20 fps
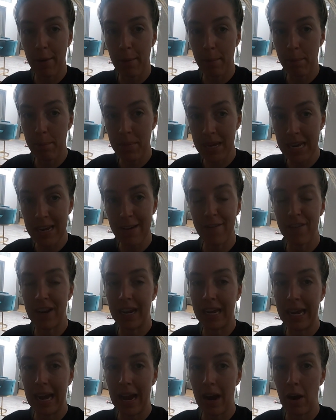me
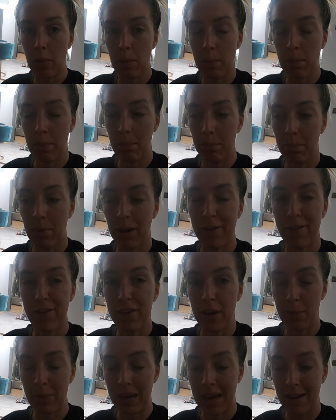filling out my
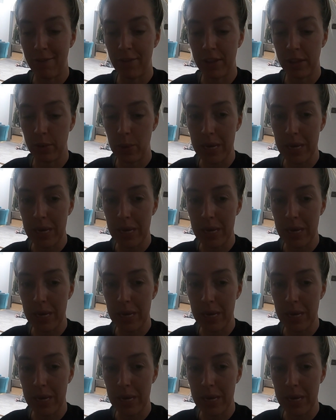fit plan for the